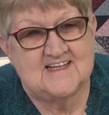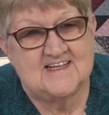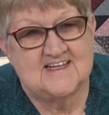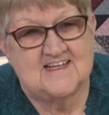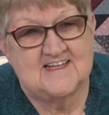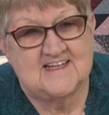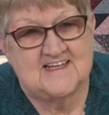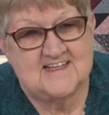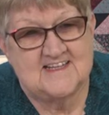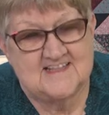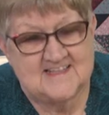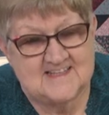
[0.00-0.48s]

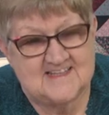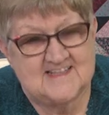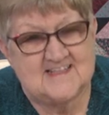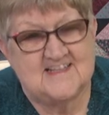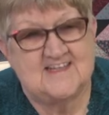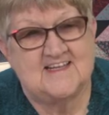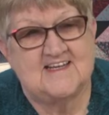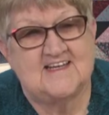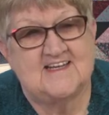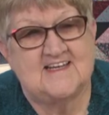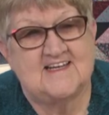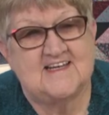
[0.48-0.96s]

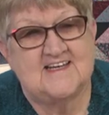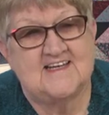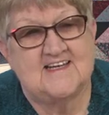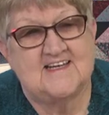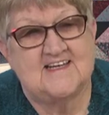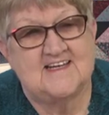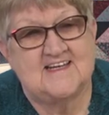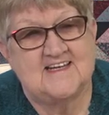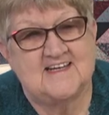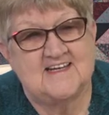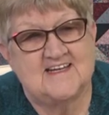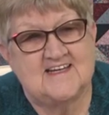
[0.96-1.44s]

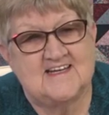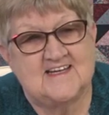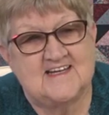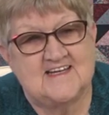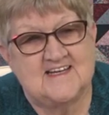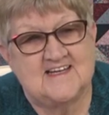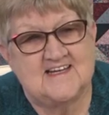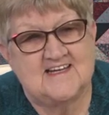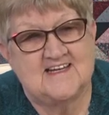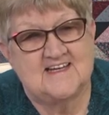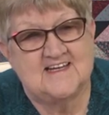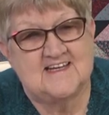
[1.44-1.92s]

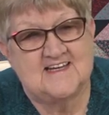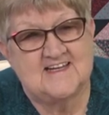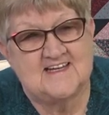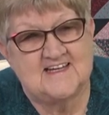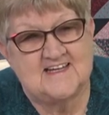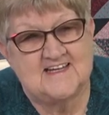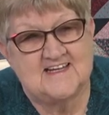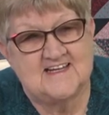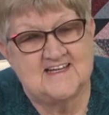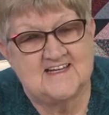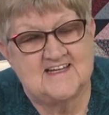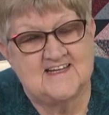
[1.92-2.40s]

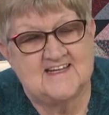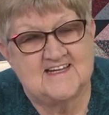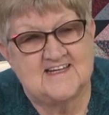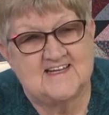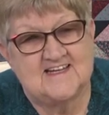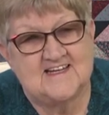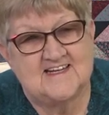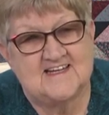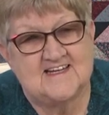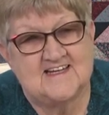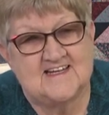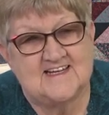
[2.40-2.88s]

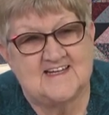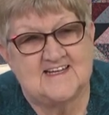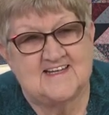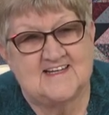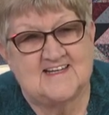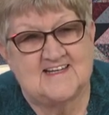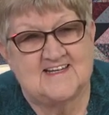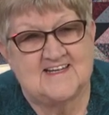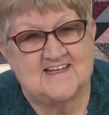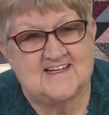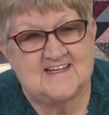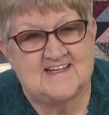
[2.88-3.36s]

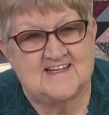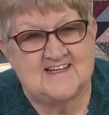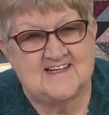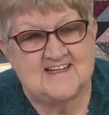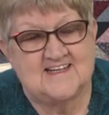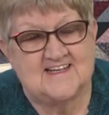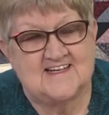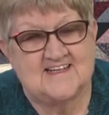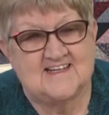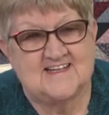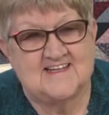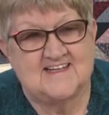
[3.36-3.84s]

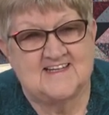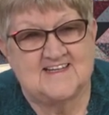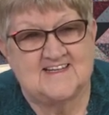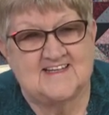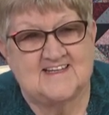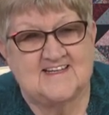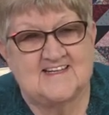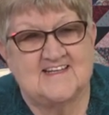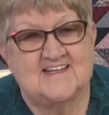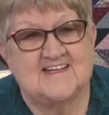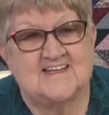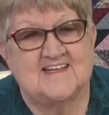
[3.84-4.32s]

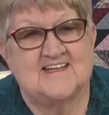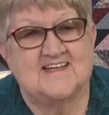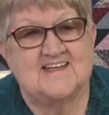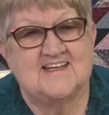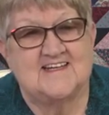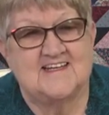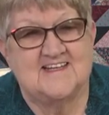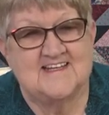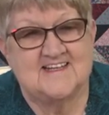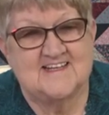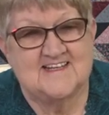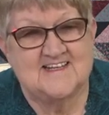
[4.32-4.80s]

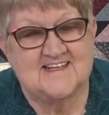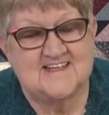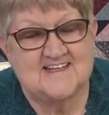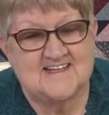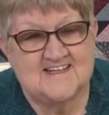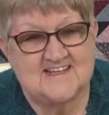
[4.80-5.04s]
[no speech]